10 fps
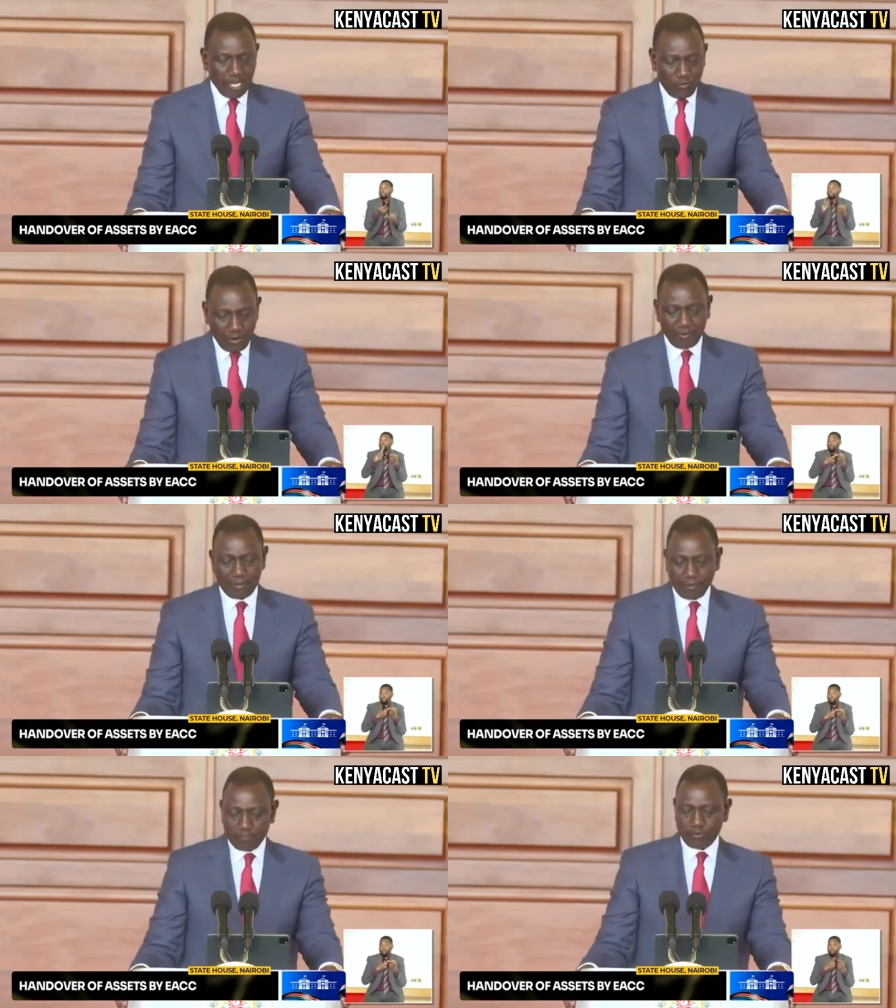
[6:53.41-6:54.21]
we
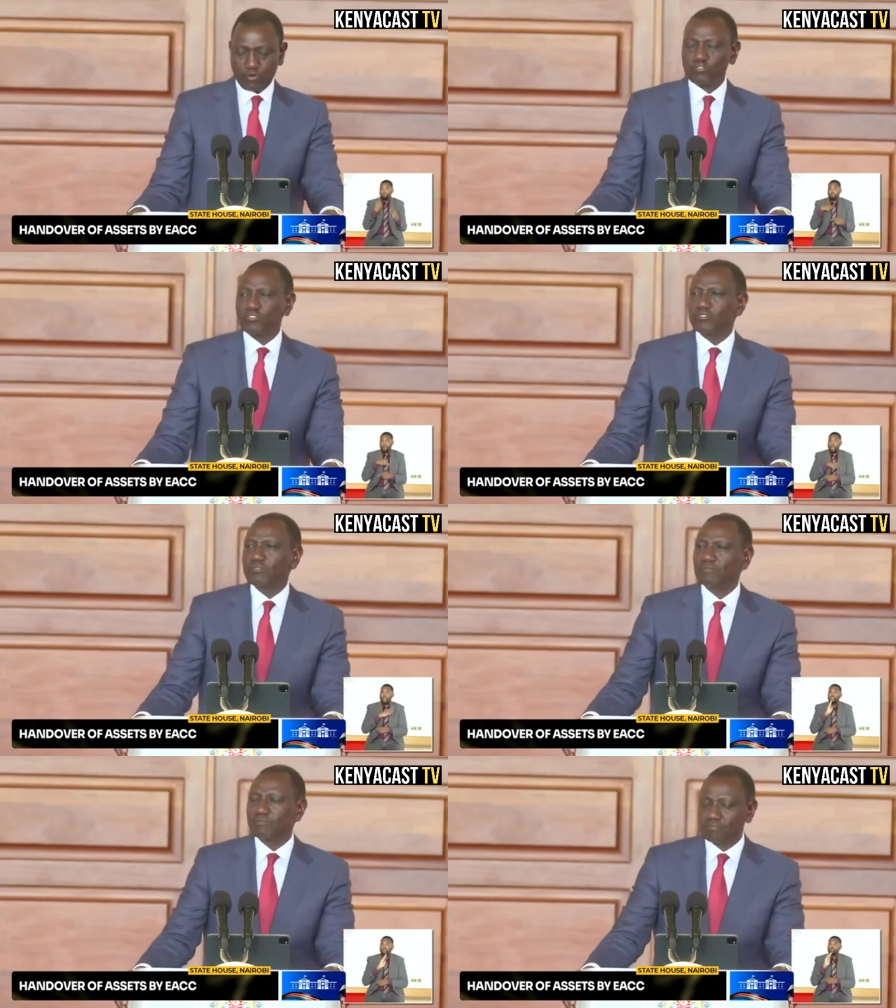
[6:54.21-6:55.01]
will propose
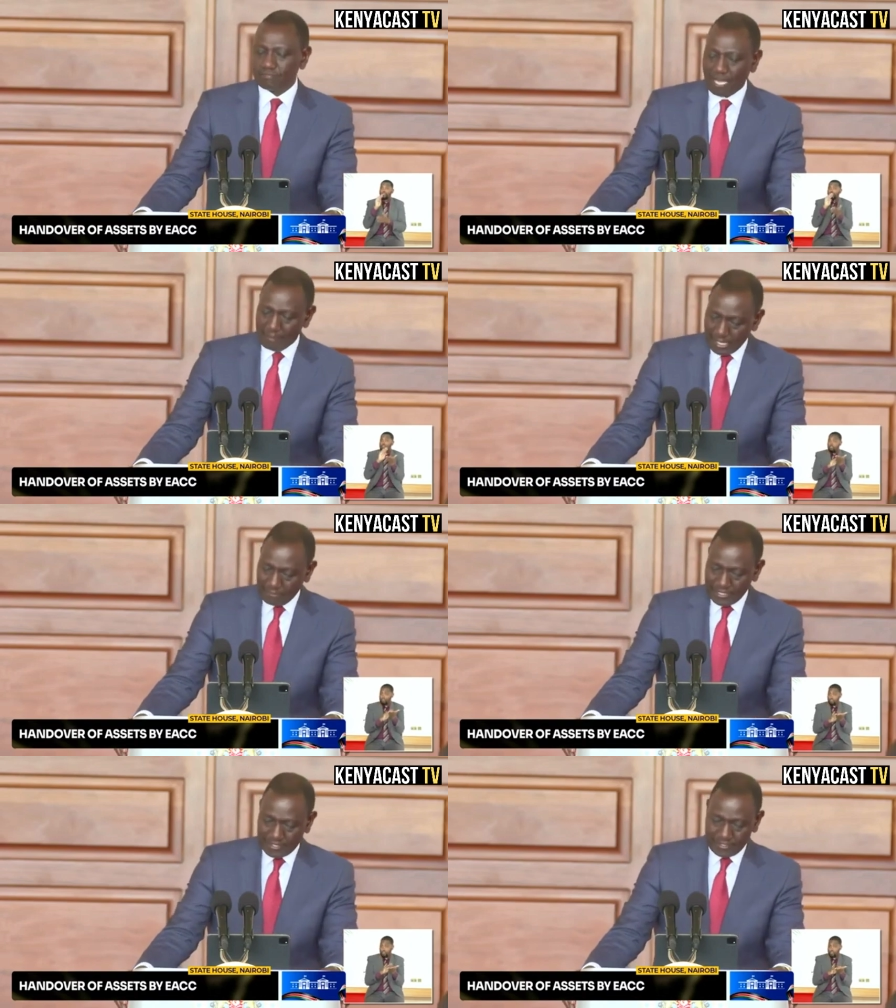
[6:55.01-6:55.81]

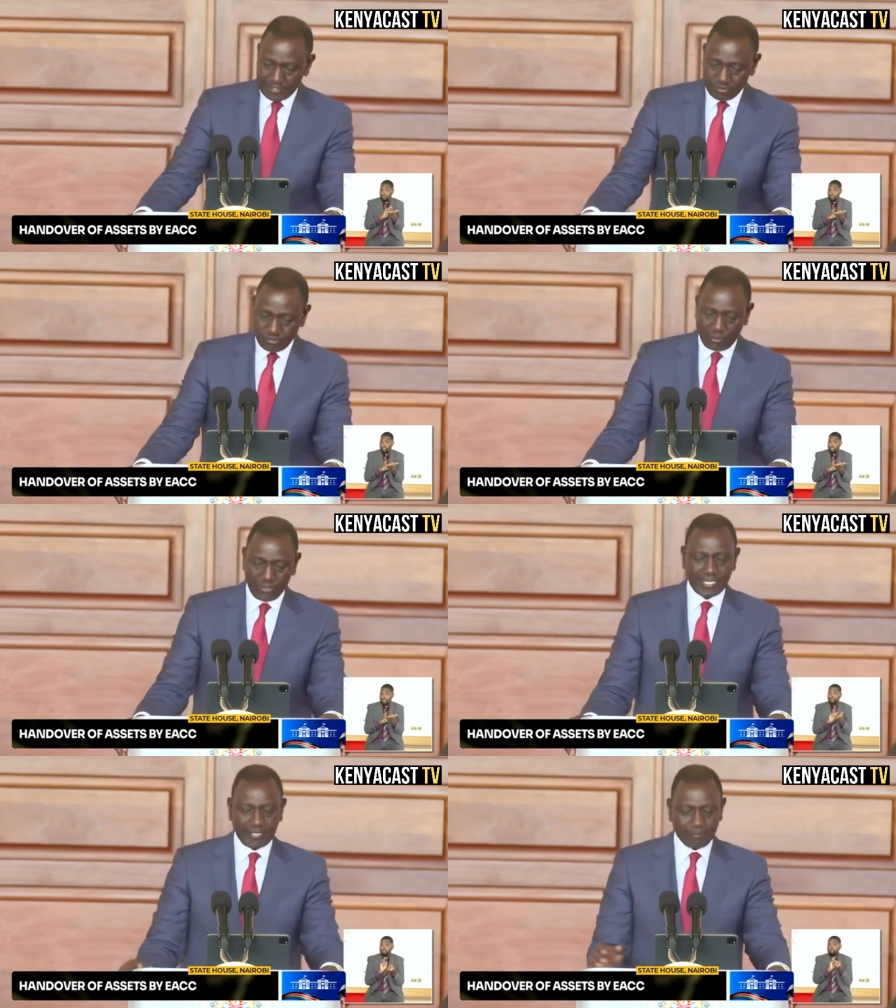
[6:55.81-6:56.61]
amendments to the
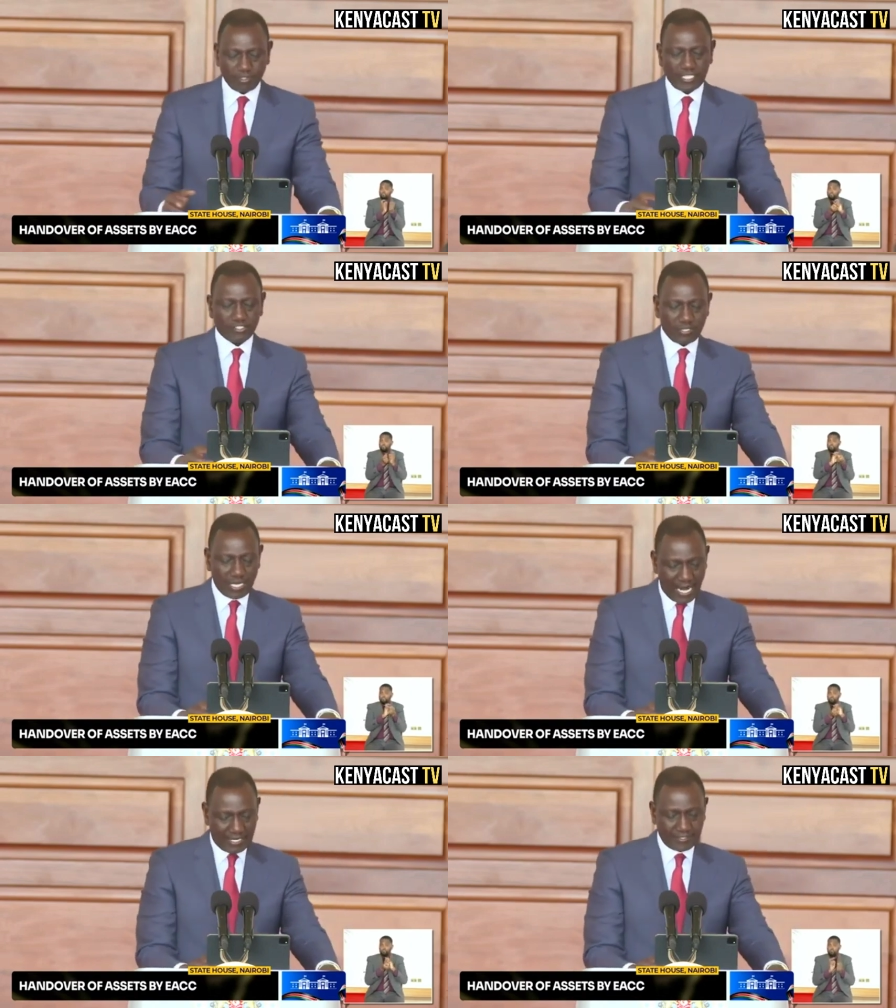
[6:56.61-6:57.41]
Witness Protection
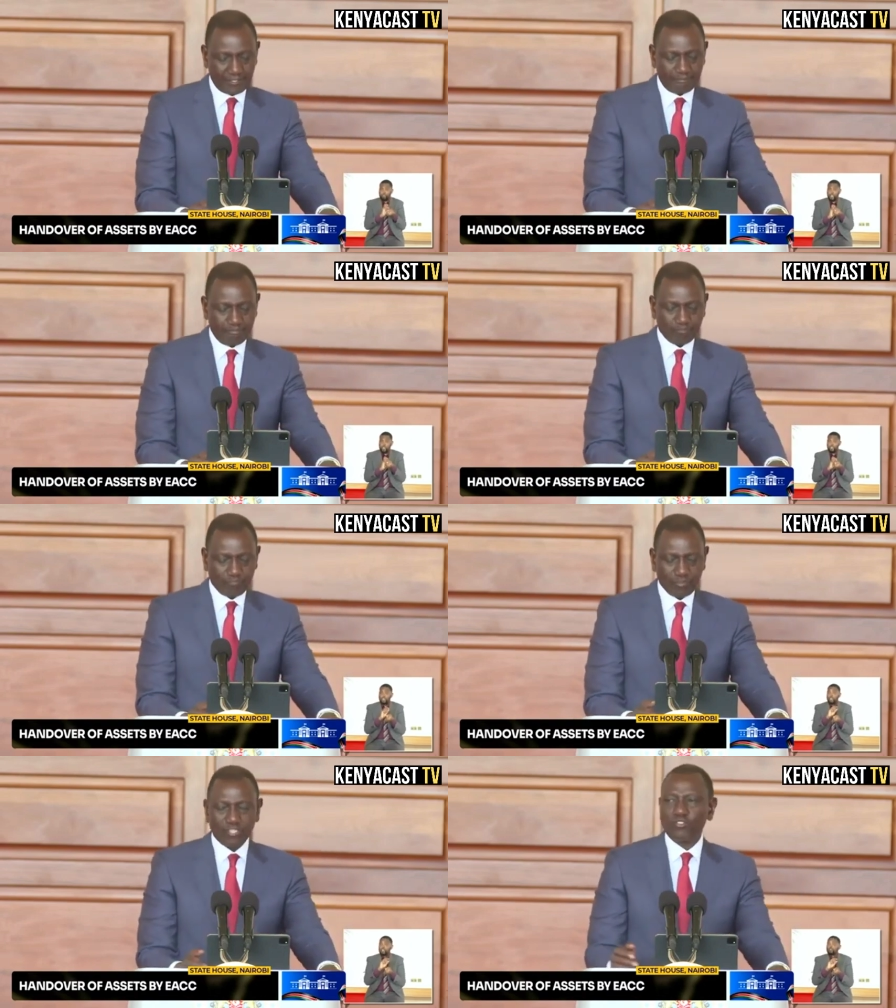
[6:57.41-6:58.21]
Act
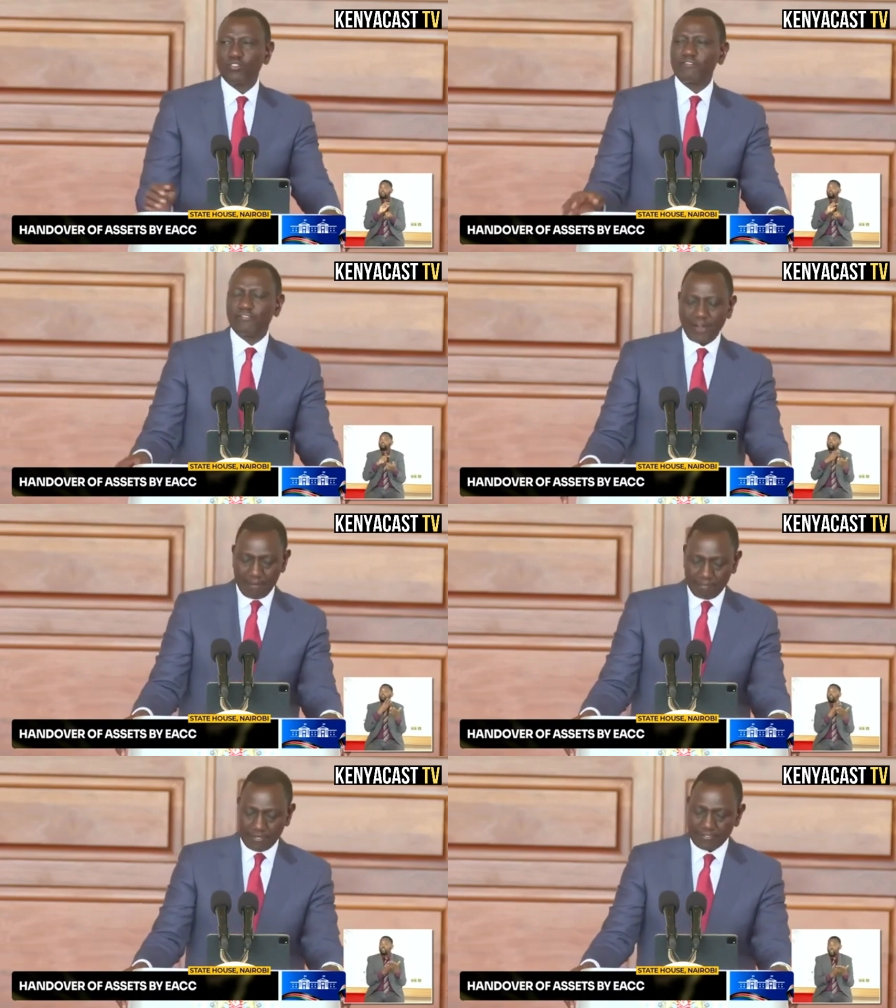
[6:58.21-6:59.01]
to
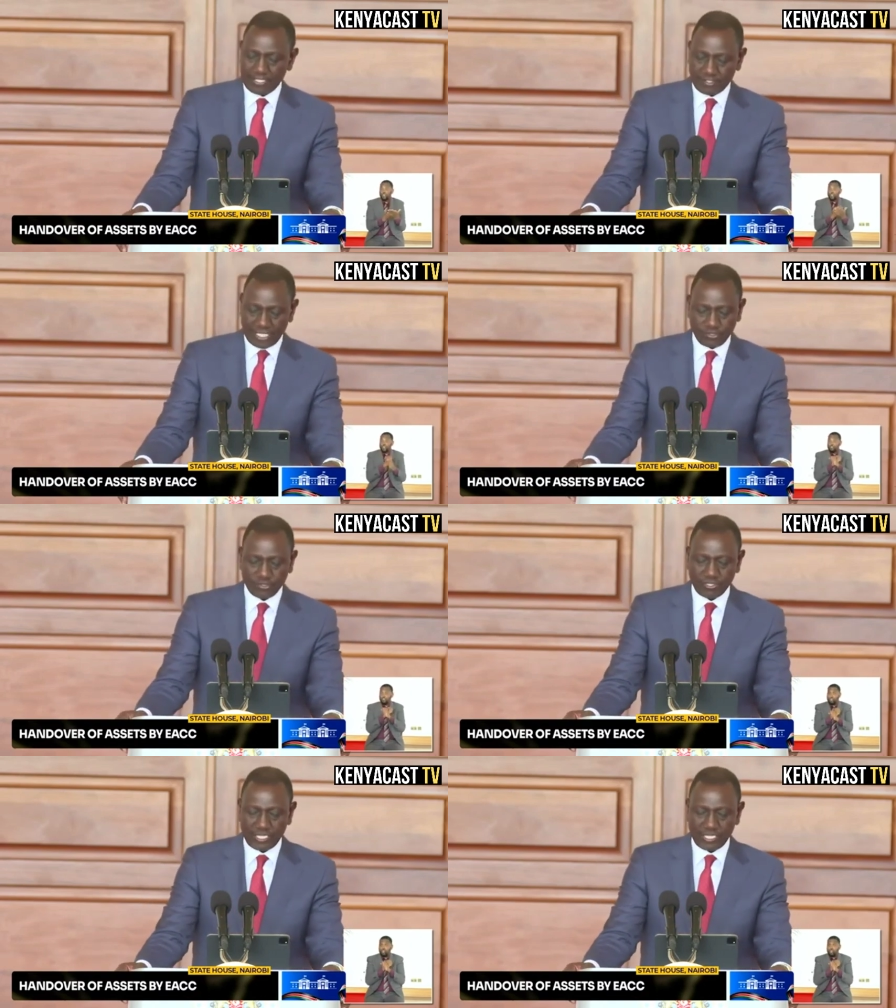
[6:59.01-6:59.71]
revamp the statutory